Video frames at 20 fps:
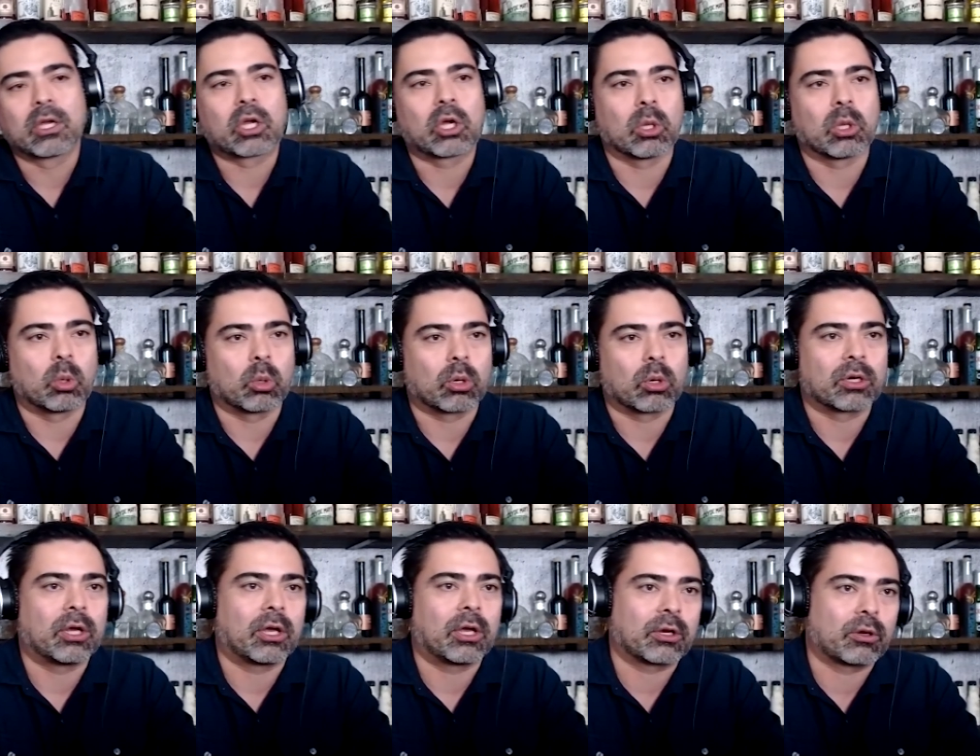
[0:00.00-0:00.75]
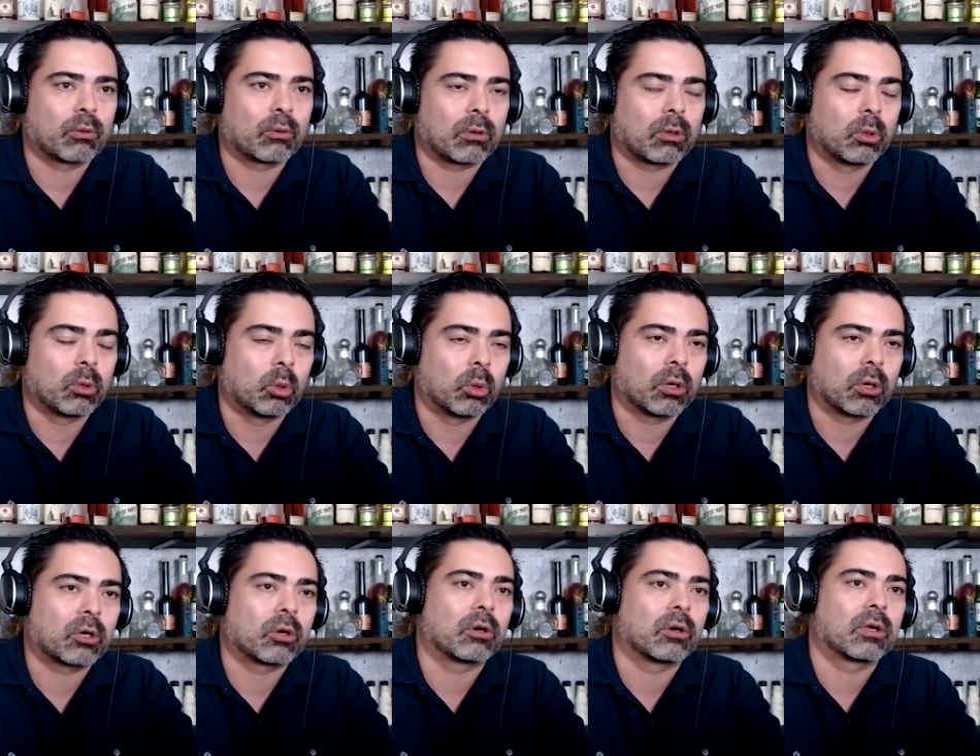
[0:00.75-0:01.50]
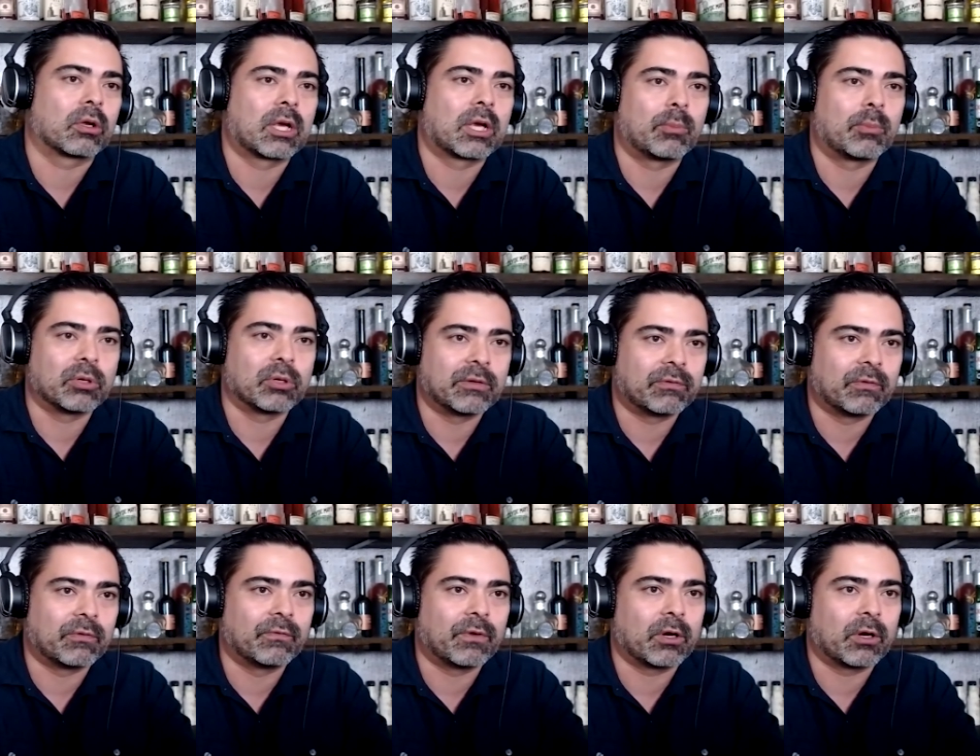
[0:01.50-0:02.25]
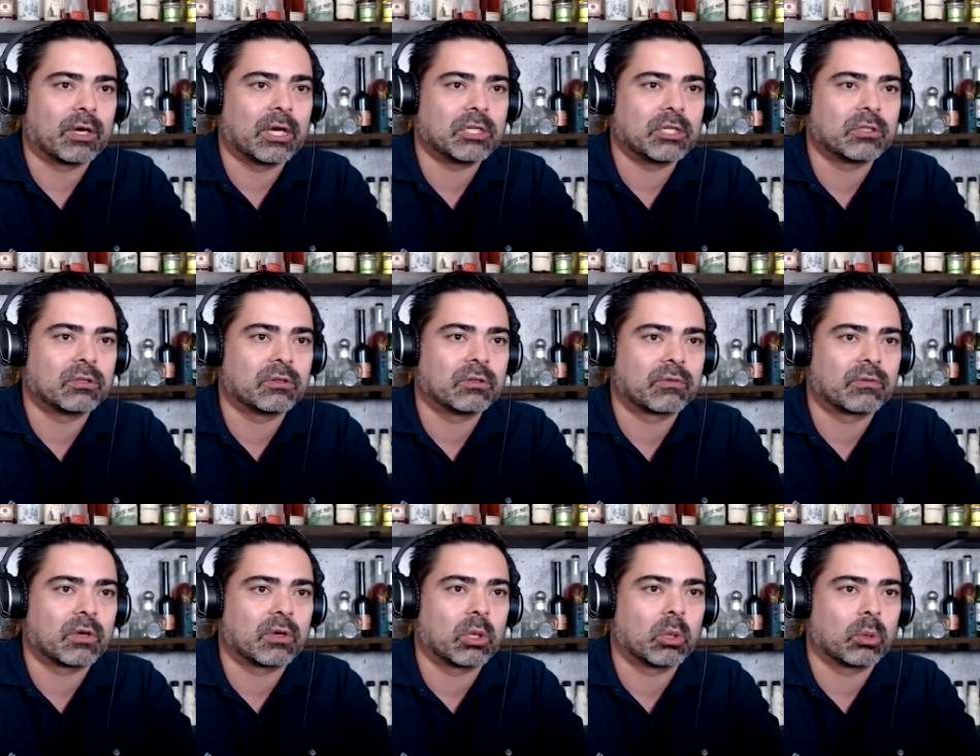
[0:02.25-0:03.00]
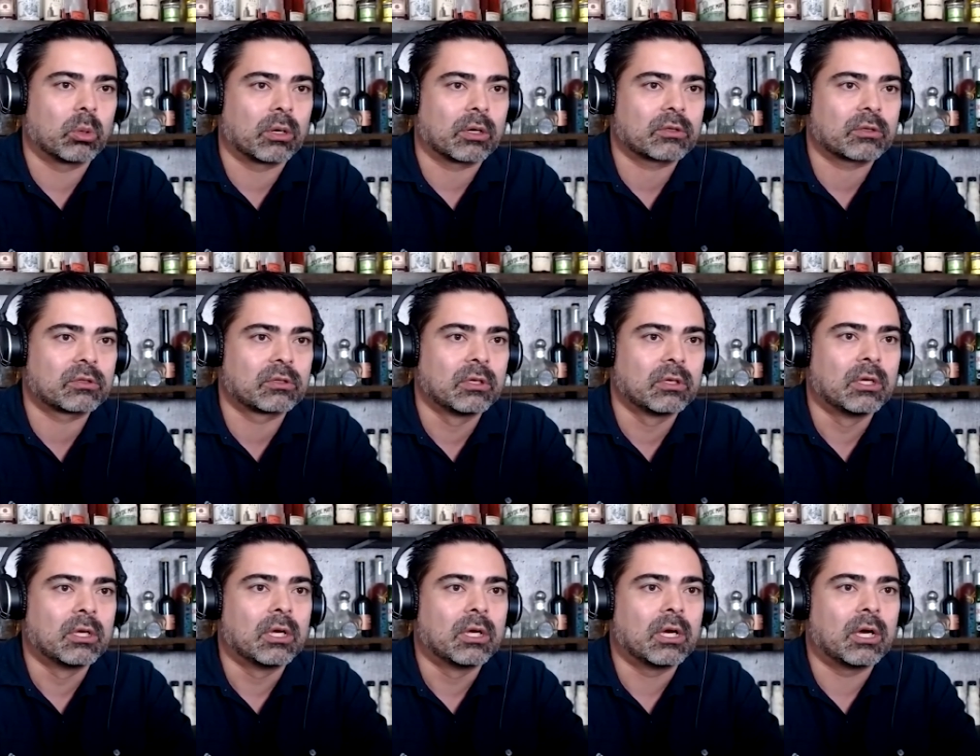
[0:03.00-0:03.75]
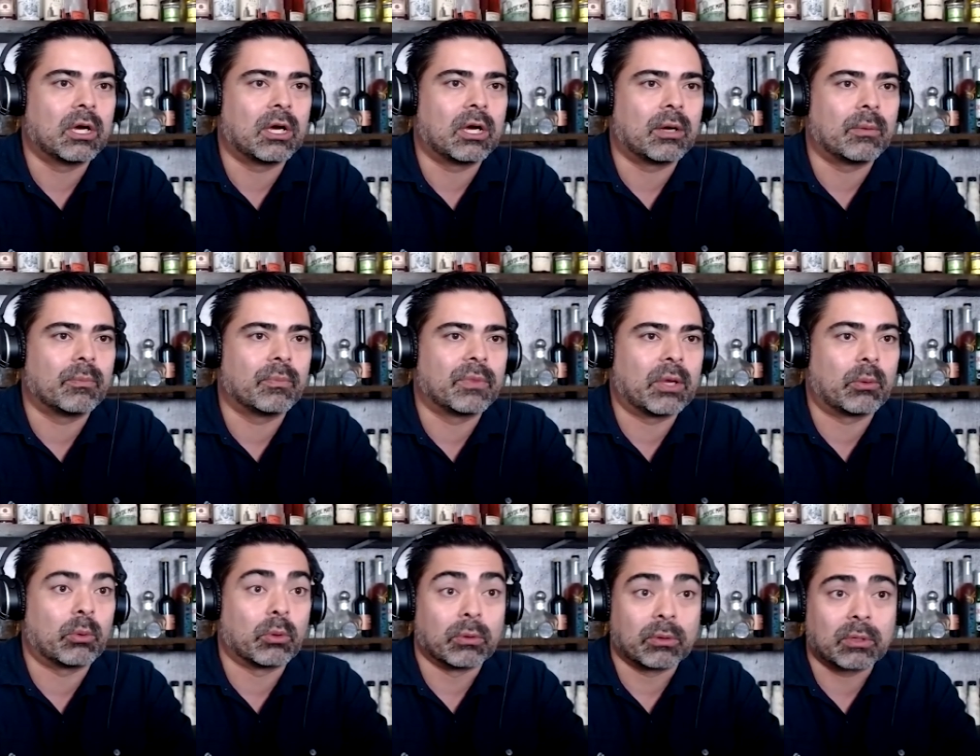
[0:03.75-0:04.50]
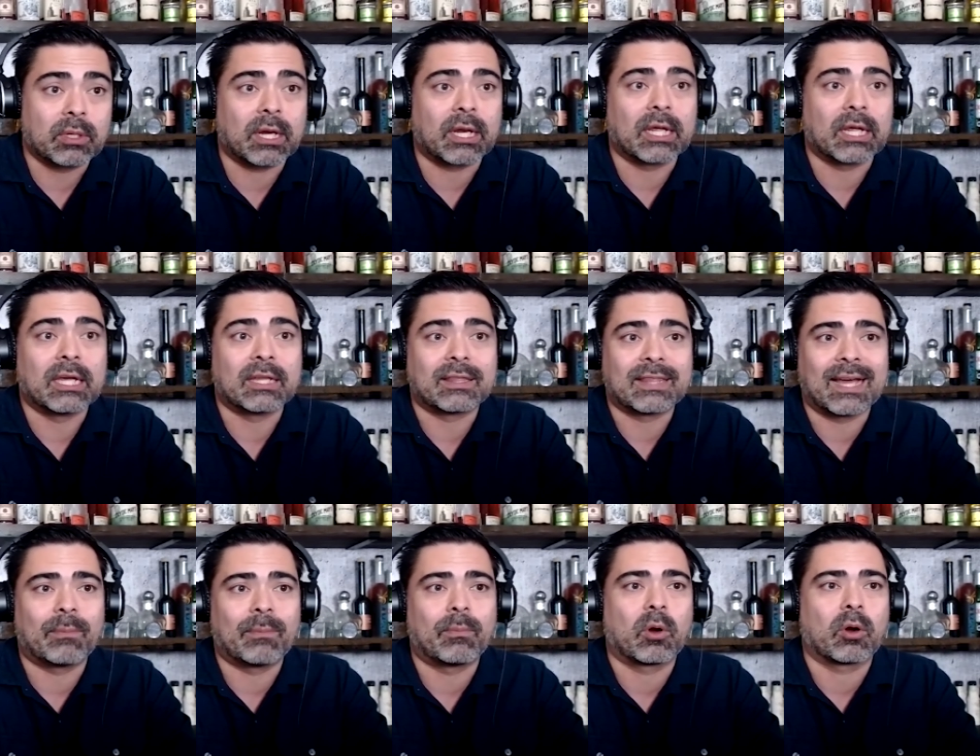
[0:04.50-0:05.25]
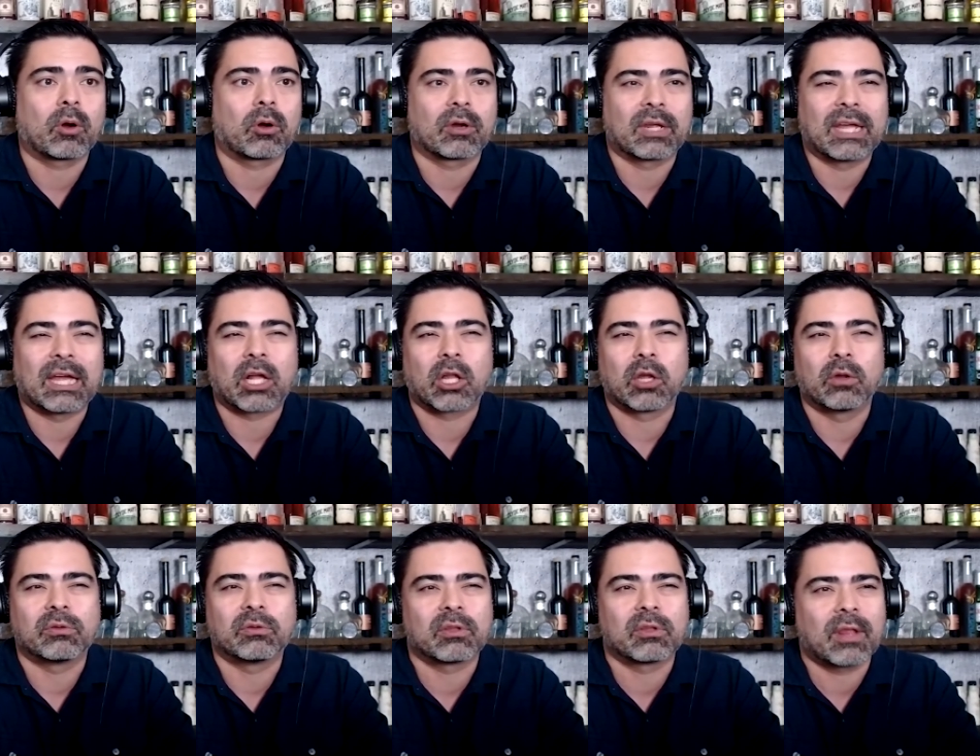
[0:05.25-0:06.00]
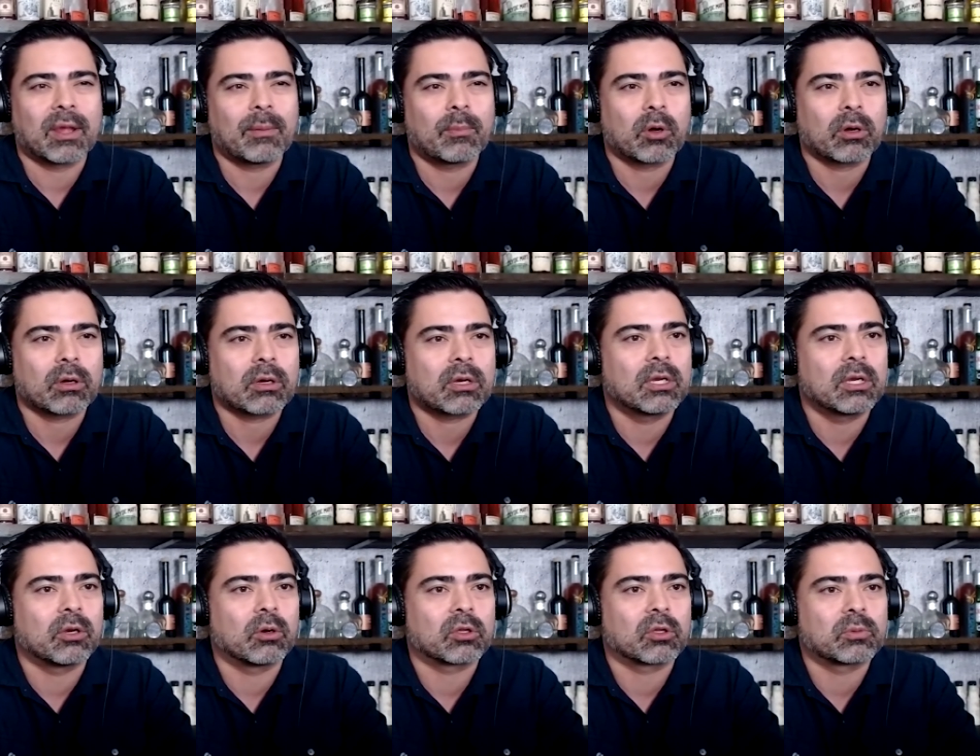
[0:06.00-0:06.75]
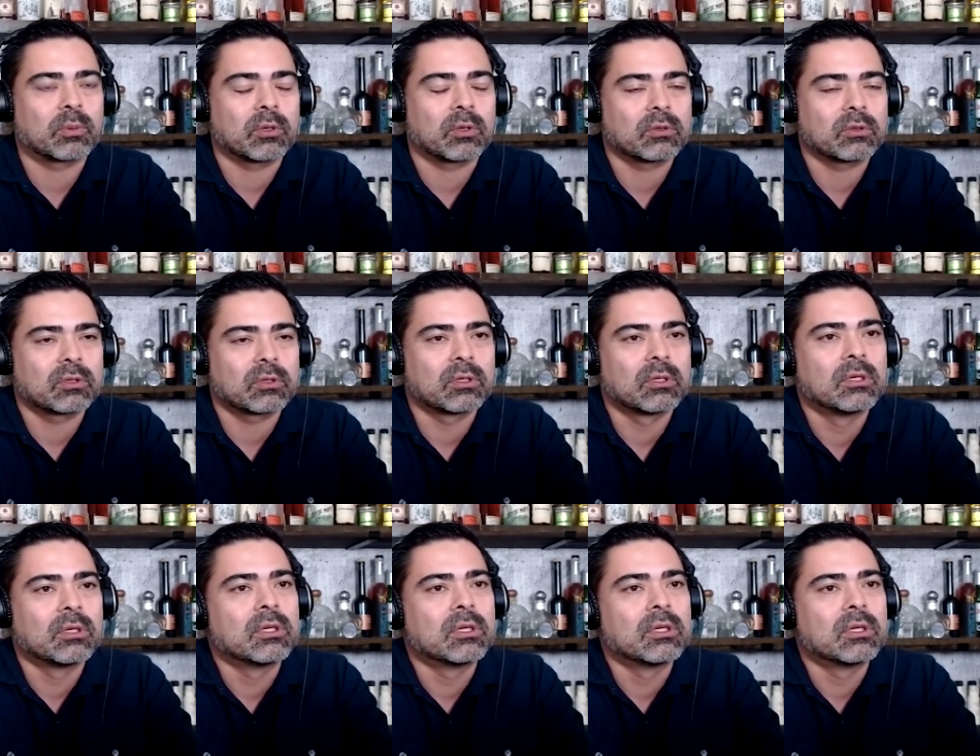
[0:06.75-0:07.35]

caloric, non-caloric, or a couple different variations of calorics, um, that would kind of hit that mark or get close to that mark in your experience?